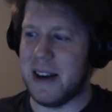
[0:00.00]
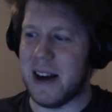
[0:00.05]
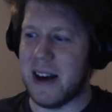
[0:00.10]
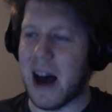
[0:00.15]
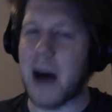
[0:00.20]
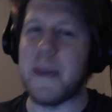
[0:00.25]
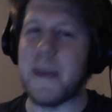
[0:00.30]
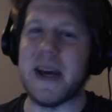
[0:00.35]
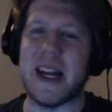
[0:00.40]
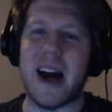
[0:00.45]
I
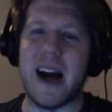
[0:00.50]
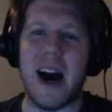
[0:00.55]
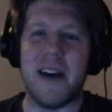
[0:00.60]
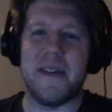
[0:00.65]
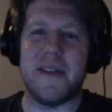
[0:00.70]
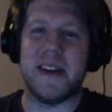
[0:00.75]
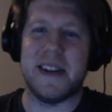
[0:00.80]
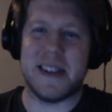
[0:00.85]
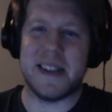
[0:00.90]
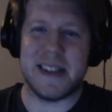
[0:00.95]
mean,
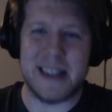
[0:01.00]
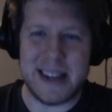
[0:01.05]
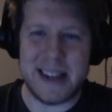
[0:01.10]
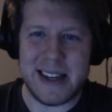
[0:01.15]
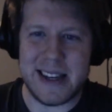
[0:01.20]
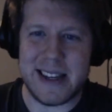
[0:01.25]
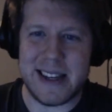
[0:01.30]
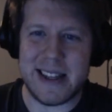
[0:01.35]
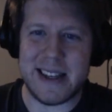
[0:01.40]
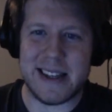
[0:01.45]

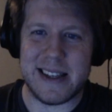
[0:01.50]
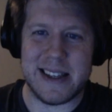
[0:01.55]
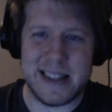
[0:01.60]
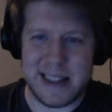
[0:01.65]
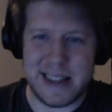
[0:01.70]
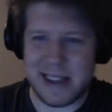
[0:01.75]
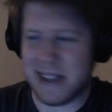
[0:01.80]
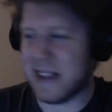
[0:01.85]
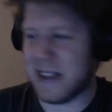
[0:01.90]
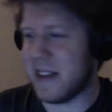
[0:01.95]
obviously
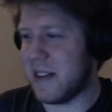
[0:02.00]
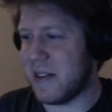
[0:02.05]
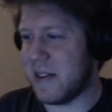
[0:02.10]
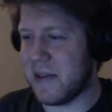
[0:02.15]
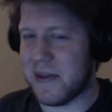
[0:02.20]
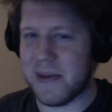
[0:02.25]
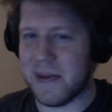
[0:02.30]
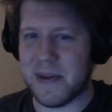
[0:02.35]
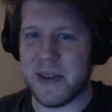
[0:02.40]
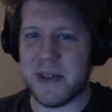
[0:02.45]
this
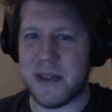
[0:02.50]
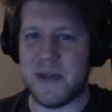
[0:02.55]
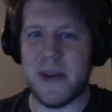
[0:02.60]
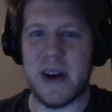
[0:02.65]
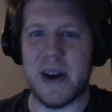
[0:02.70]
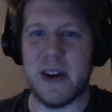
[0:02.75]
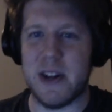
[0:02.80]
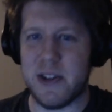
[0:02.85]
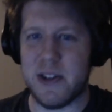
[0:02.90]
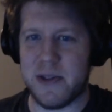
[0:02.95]

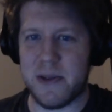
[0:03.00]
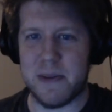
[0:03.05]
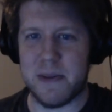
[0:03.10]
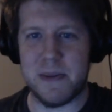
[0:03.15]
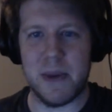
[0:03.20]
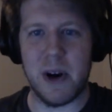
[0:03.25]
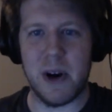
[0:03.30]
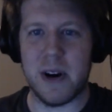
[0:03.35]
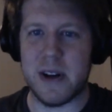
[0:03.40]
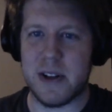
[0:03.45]
varies from
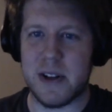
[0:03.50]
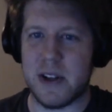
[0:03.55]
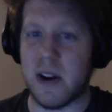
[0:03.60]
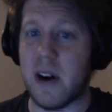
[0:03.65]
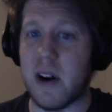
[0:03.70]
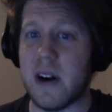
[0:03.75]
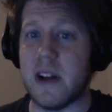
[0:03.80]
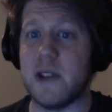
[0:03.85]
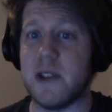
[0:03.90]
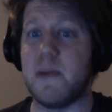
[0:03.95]
artist to
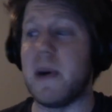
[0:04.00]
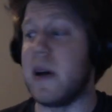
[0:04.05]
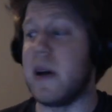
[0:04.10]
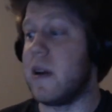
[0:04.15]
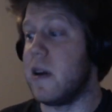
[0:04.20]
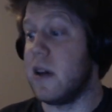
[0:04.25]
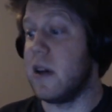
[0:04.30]
artist, but